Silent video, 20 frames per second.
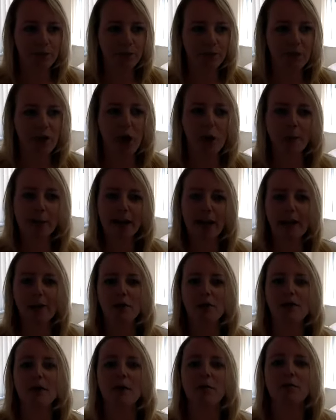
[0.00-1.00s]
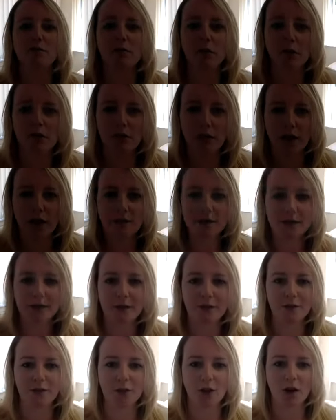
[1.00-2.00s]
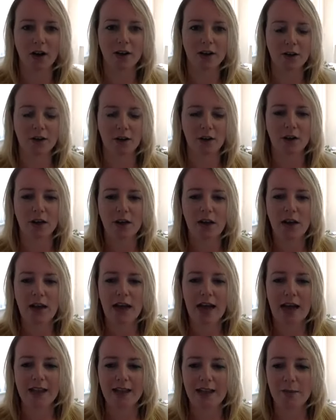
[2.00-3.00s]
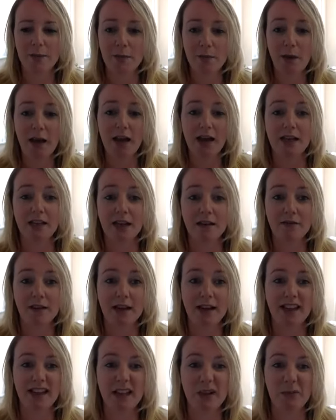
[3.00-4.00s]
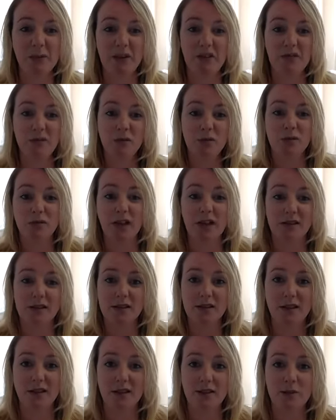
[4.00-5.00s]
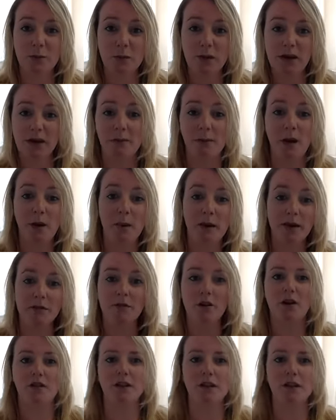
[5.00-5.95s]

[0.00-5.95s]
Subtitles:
coming out of our profits, if you like. Had they been paying their rent, there'd be £4,900 in my bank rather